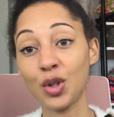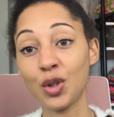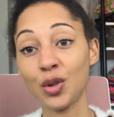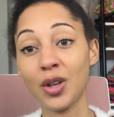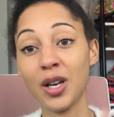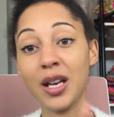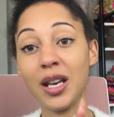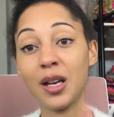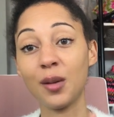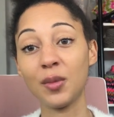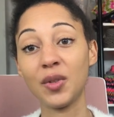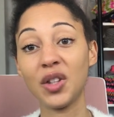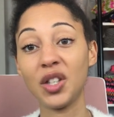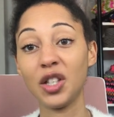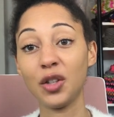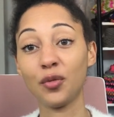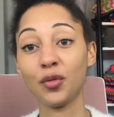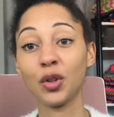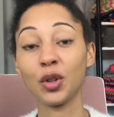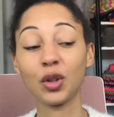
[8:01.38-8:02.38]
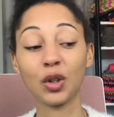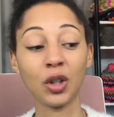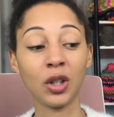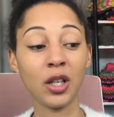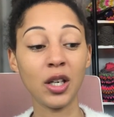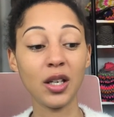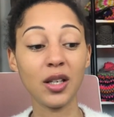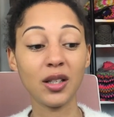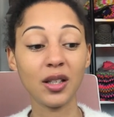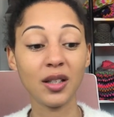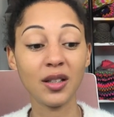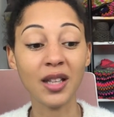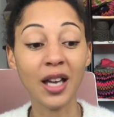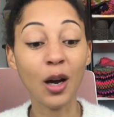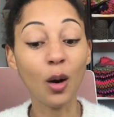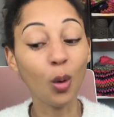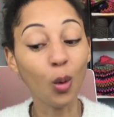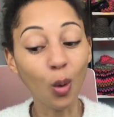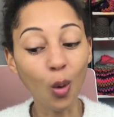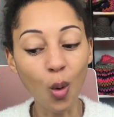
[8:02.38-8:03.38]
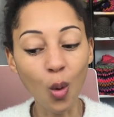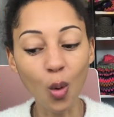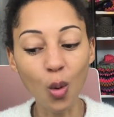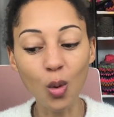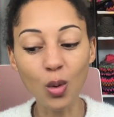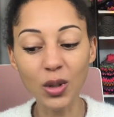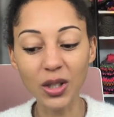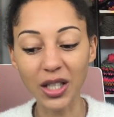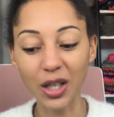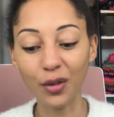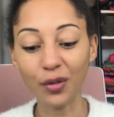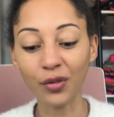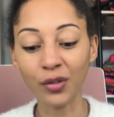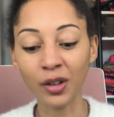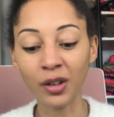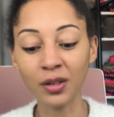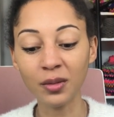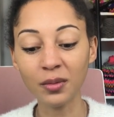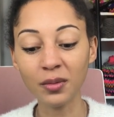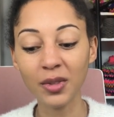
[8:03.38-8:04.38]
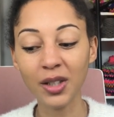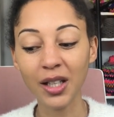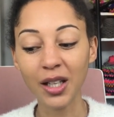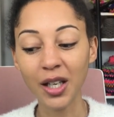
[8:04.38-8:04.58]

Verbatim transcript: joining with the different colours, they're all different